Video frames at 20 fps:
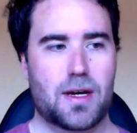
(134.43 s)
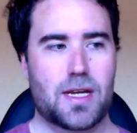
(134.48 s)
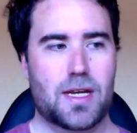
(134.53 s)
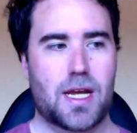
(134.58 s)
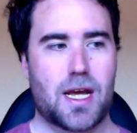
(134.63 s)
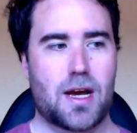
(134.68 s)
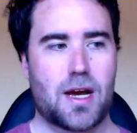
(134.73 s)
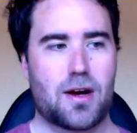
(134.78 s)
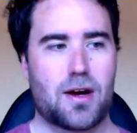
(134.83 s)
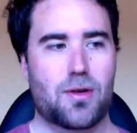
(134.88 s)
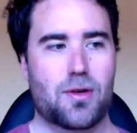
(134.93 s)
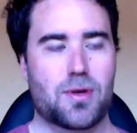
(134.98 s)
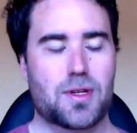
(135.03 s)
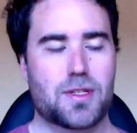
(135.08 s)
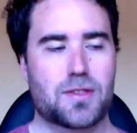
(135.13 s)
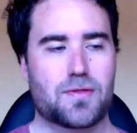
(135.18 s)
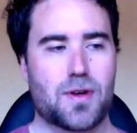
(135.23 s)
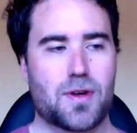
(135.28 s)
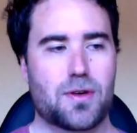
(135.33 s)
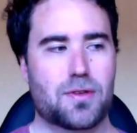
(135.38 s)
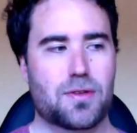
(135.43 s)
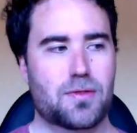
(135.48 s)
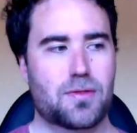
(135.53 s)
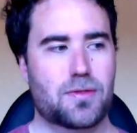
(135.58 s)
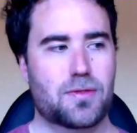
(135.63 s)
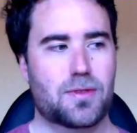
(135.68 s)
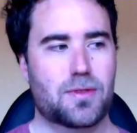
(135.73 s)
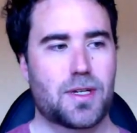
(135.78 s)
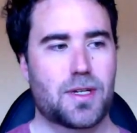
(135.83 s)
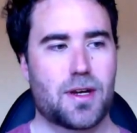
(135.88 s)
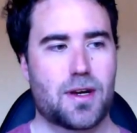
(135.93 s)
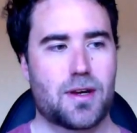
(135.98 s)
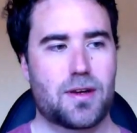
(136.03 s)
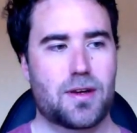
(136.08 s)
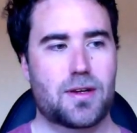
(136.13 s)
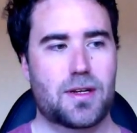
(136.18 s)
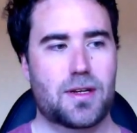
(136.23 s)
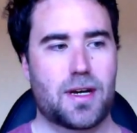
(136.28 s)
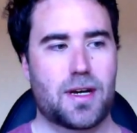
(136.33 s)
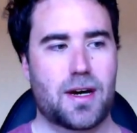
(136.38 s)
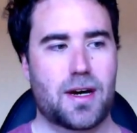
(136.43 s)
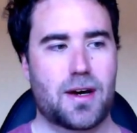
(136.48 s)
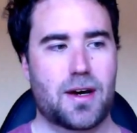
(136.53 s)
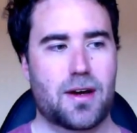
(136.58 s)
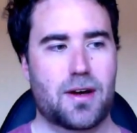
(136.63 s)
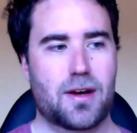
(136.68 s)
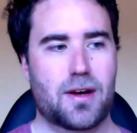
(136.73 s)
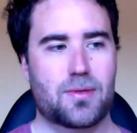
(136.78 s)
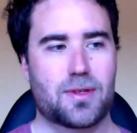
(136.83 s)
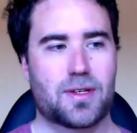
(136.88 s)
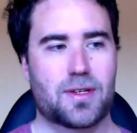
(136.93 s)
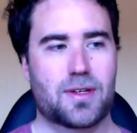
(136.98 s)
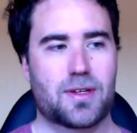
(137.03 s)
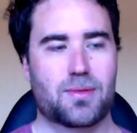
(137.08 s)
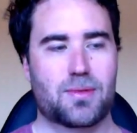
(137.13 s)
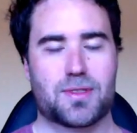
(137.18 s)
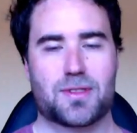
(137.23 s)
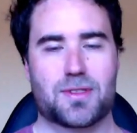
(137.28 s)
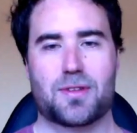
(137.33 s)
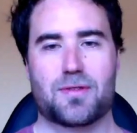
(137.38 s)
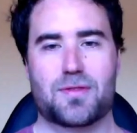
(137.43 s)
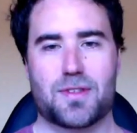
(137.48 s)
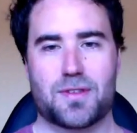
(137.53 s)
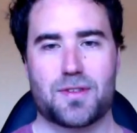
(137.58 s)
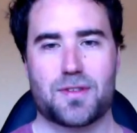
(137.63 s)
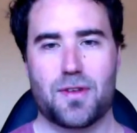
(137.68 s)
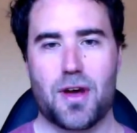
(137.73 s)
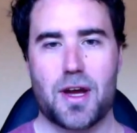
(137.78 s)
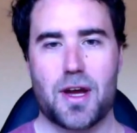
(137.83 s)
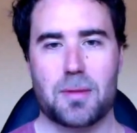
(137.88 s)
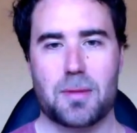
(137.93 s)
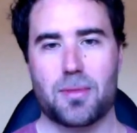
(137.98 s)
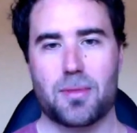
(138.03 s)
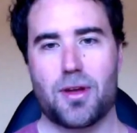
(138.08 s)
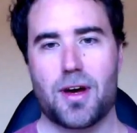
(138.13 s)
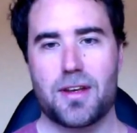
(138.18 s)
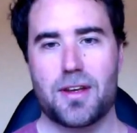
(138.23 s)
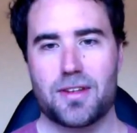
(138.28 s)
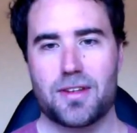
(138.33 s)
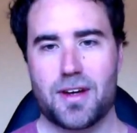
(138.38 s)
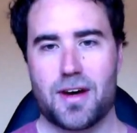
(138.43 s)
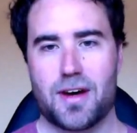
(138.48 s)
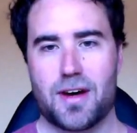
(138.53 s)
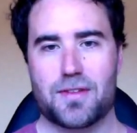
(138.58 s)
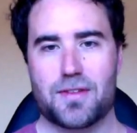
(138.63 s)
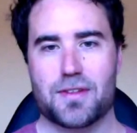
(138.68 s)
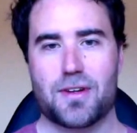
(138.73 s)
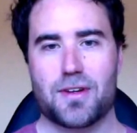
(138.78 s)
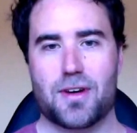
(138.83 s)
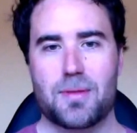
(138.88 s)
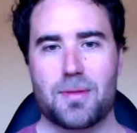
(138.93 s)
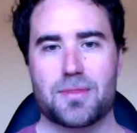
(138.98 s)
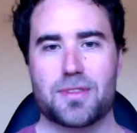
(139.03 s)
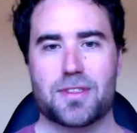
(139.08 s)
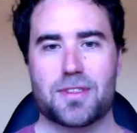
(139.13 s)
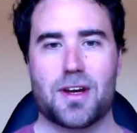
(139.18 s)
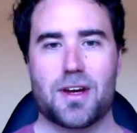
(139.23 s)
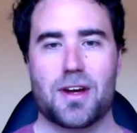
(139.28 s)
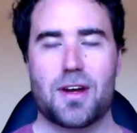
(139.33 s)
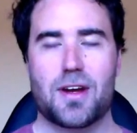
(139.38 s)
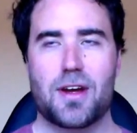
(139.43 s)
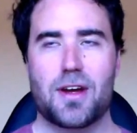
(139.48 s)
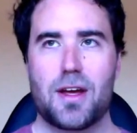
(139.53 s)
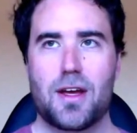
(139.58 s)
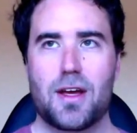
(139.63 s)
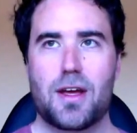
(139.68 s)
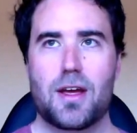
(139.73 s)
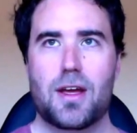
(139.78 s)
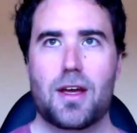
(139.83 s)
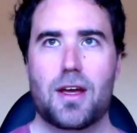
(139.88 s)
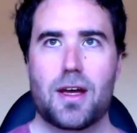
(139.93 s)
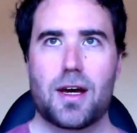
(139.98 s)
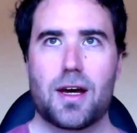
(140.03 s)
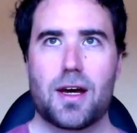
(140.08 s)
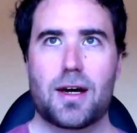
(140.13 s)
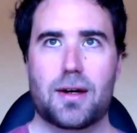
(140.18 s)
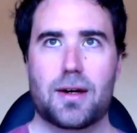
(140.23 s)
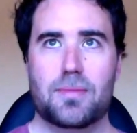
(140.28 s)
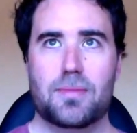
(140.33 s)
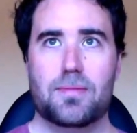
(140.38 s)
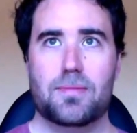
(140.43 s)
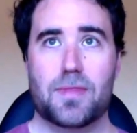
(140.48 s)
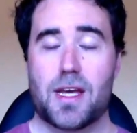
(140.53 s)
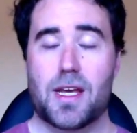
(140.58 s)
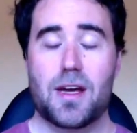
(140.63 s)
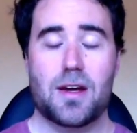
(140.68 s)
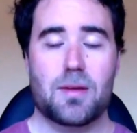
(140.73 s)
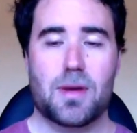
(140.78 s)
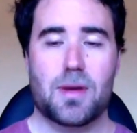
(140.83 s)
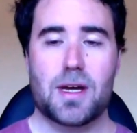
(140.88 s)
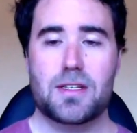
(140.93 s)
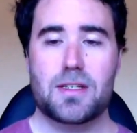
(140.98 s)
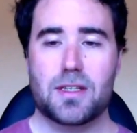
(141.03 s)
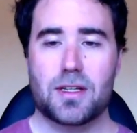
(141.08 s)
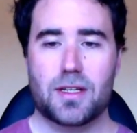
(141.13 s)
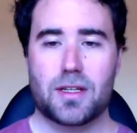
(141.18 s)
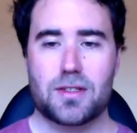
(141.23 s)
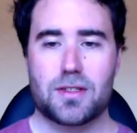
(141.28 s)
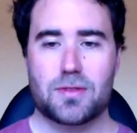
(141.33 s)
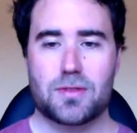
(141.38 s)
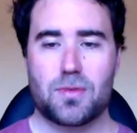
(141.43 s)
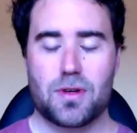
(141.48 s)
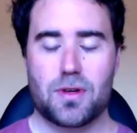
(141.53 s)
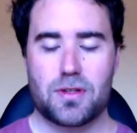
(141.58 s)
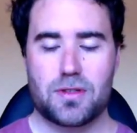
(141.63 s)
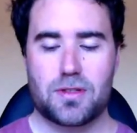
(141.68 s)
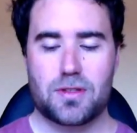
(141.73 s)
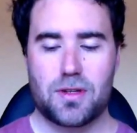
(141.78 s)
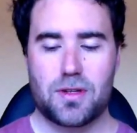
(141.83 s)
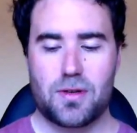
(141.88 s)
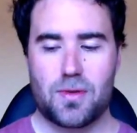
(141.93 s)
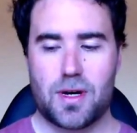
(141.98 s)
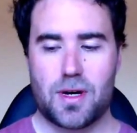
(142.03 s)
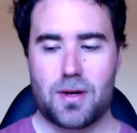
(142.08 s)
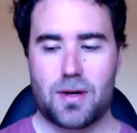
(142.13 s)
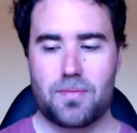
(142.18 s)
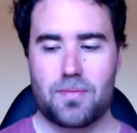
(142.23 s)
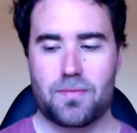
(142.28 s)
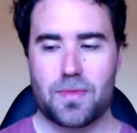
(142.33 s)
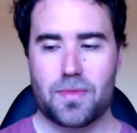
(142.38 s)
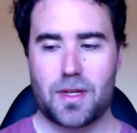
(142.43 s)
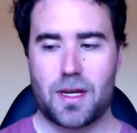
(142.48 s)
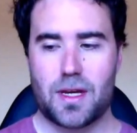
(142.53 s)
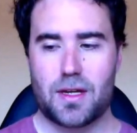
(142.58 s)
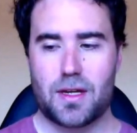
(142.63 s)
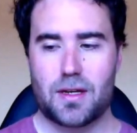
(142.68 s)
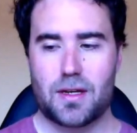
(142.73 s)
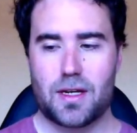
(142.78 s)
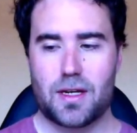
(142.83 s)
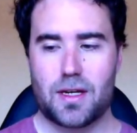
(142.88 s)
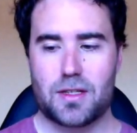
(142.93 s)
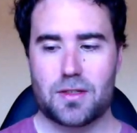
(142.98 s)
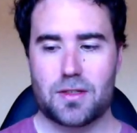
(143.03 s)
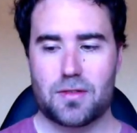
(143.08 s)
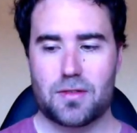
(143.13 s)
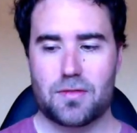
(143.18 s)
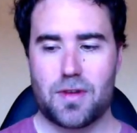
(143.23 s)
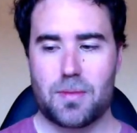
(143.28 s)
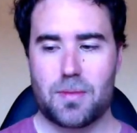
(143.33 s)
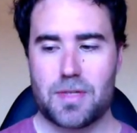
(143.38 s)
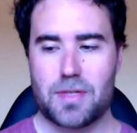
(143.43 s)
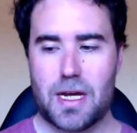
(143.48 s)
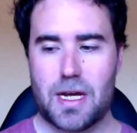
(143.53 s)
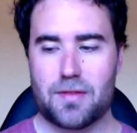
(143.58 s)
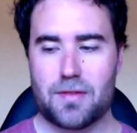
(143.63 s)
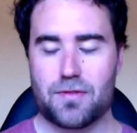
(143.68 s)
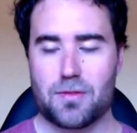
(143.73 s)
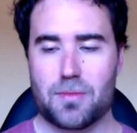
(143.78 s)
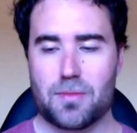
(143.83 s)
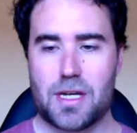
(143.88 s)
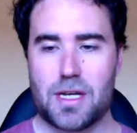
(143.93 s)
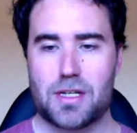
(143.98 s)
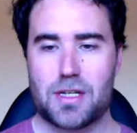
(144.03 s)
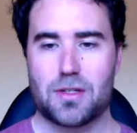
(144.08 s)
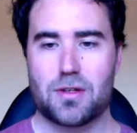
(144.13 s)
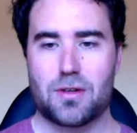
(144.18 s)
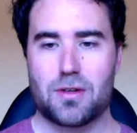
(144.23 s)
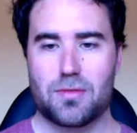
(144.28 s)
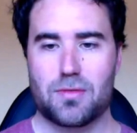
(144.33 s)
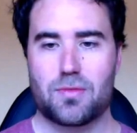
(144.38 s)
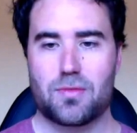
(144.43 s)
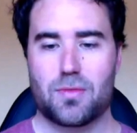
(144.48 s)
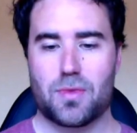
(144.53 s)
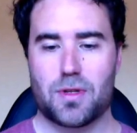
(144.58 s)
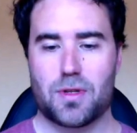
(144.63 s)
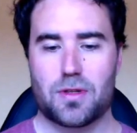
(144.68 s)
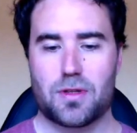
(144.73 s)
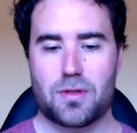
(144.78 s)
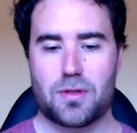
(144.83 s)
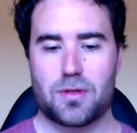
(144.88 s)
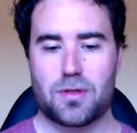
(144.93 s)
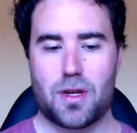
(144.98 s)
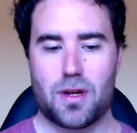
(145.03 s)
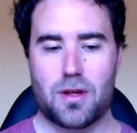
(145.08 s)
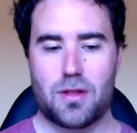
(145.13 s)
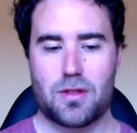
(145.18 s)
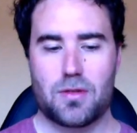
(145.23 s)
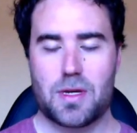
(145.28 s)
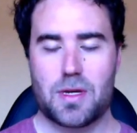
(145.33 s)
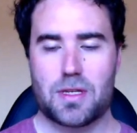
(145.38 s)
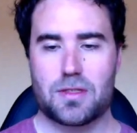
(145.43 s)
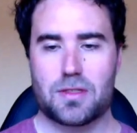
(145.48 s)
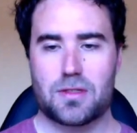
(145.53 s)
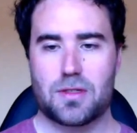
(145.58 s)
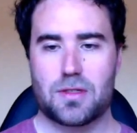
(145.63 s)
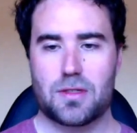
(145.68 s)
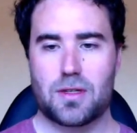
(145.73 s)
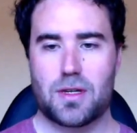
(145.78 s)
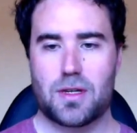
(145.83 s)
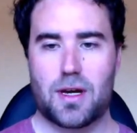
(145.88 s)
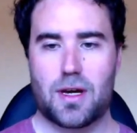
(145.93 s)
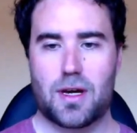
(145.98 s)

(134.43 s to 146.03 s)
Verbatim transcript: yeah, I always felt I was sort of just flying blind half the time. So yeah, basically just wanted to get any sort of update information on what the best